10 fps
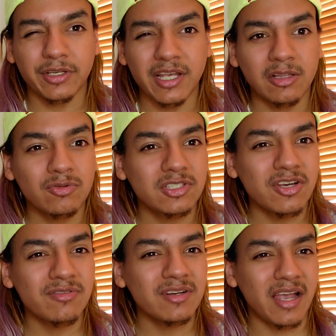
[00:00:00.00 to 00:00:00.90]

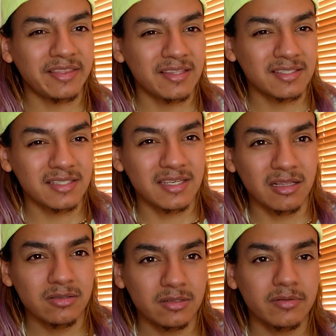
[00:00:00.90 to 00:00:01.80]
Yellowstone. I think this is
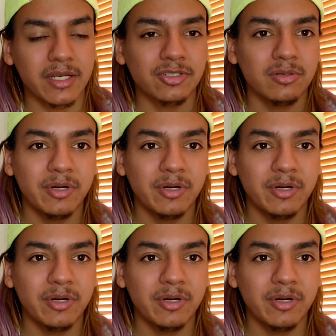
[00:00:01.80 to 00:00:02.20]
Yellowstone National